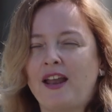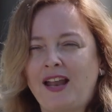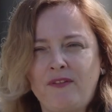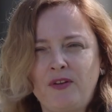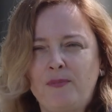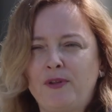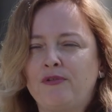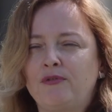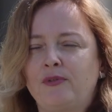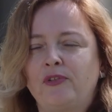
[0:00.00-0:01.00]
and having been
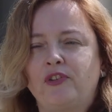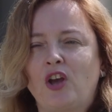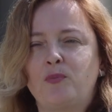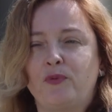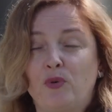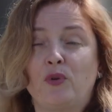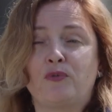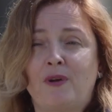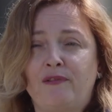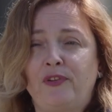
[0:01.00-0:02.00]
through the scope of all
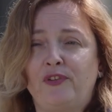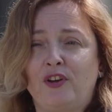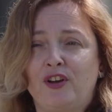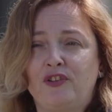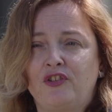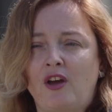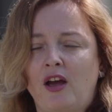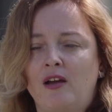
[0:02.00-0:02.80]
of my research